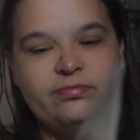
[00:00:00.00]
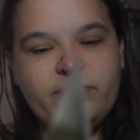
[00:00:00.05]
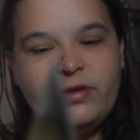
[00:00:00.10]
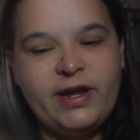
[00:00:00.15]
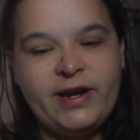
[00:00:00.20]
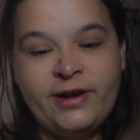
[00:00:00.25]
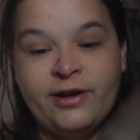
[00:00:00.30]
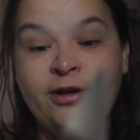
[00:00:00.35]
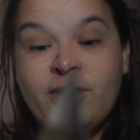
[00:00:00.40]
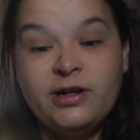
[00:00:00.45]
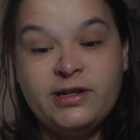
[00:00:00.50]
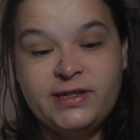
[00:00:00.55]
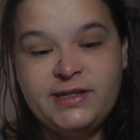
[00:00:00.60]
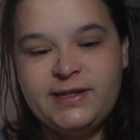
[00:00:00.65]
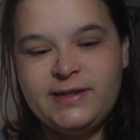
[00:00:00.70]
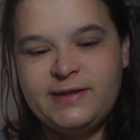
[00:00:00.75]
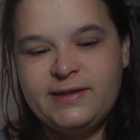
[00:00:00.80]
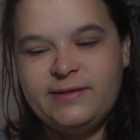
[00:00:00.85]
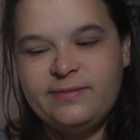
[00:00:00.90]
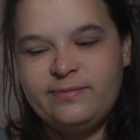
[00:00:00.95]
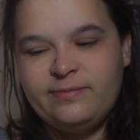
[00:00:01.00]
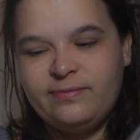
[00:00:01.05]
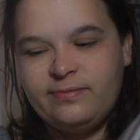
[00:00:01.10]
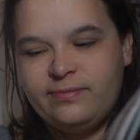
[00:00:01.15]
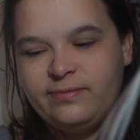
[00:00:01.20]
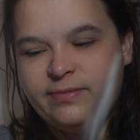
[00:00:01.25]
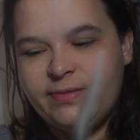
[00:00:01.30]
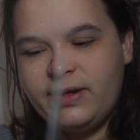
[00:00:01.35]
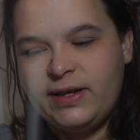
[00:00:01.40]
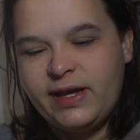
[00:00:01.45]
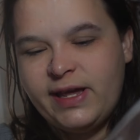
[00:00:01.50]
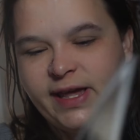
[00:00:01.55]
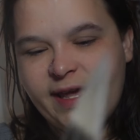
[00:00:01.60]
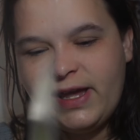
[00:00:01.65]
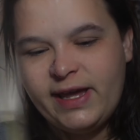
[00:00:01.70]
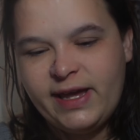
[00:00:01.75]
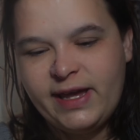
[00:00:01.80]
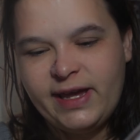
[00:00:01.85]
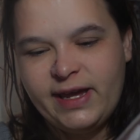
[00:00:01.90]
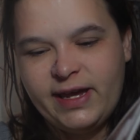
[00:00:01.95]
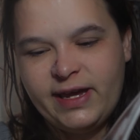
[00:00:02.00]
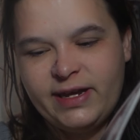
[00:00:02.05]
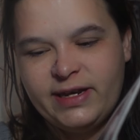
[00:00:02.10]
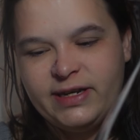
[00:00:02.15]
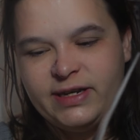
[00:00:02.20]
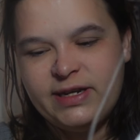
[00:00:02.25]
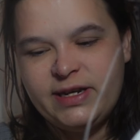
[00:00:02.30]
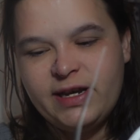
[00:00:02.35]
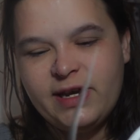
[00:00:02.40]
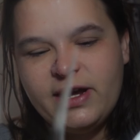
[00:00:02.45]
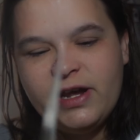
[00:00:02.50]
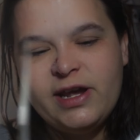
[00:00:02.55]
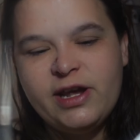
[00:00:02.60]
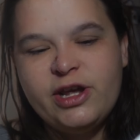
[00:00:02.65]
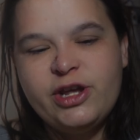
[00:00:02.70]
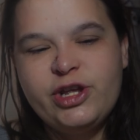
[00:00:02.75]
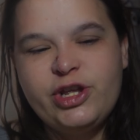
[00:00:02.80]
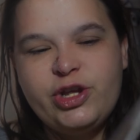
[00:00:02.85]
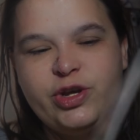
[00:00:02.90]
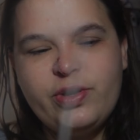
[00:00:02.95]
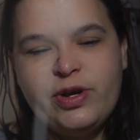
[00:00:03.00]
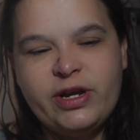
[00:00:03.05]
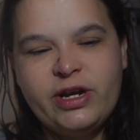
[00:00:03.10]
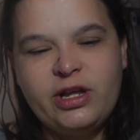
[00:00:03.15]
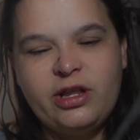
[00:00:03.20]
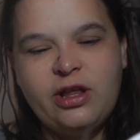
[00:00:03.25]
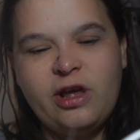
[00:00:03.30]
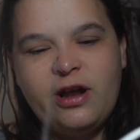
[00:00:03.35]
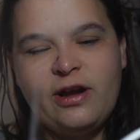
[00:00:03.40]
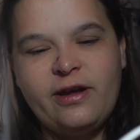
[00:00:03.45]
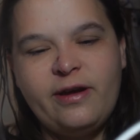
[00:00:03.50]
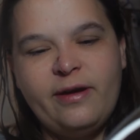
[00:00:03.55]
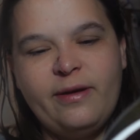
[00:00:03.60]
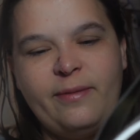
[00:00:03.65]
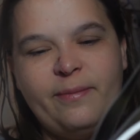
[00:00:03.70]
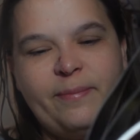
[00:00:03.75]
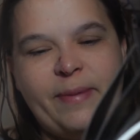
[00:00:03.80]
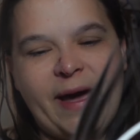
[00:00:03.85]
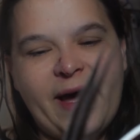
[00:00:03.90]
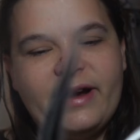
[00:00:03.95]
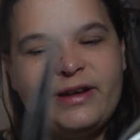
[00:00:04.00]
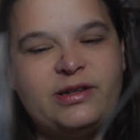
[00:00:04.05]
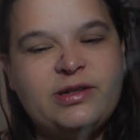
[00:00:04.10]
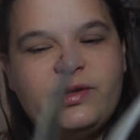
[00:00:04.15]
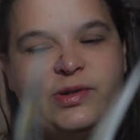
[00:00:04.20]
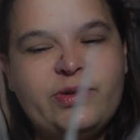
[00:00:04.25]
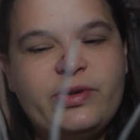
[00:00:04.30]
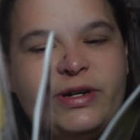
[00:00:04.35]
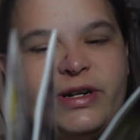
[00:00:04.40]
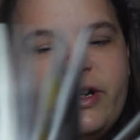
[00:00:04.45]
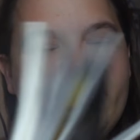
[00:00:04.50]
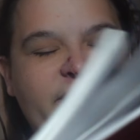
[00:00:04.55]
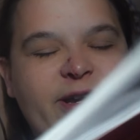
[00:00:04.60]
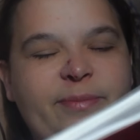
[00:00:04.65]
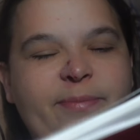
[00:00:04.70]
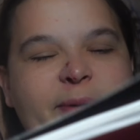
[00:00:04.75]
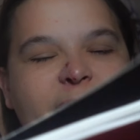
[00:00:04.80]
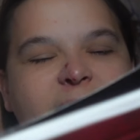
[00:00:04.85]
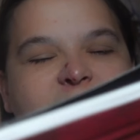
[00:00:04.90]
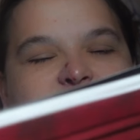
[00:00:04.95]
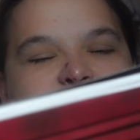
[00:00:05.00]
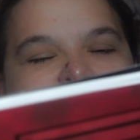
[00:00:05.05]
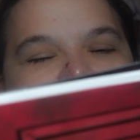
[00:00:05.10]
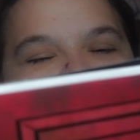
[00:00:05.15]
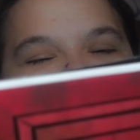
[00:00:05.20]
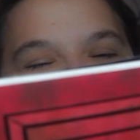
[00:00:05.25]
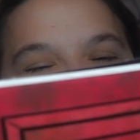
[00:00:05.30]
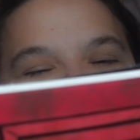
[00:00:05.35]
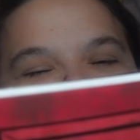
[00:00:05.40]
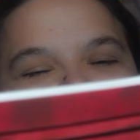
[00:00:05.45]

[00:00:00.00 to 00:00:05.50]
and haunts him. And you get a lot of backstory about,